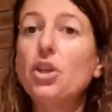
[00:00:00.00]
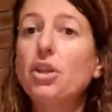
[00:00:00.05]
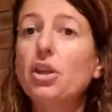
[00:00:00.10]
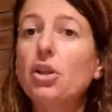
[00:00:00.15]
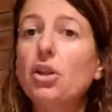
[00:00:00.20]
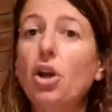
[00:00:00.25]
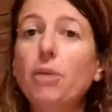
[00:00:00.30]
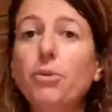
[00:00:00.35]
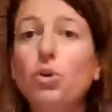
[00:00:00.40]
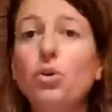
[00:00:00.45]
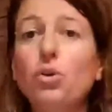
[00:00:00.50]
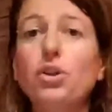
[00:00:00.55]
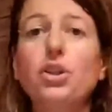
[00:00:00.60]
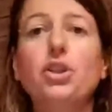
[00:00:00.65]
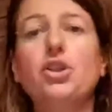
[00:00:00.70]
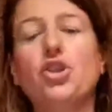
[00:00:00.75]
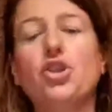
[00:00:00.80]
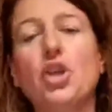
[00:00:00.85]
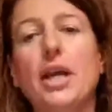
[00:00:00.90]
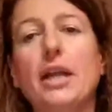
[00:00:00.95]
the Global Good
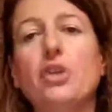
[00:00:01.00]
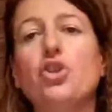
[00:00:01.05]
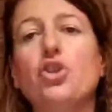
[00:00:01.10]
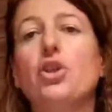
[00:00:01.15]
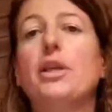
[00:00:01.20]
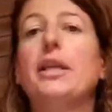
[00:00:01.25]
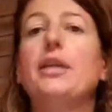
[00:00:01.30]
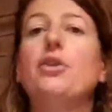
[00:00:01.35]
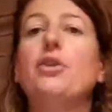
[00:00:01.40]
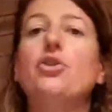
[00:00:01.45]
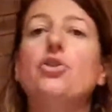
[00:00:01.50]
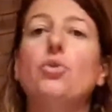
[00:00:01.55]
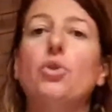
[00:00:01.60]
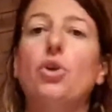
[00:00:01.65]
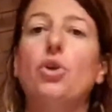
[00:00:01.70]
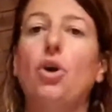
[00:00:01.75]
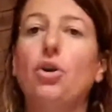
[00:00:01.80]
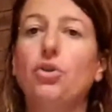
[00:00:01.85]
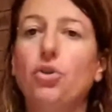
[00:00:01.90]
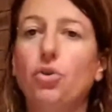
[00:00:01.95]
News Challenge, you can either do it
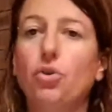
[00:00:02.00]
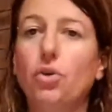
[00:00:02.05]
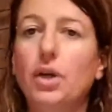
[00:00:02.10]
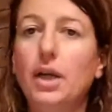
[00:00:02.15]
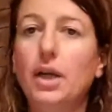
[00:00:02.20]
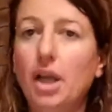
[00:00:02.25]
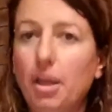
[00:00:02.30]
on your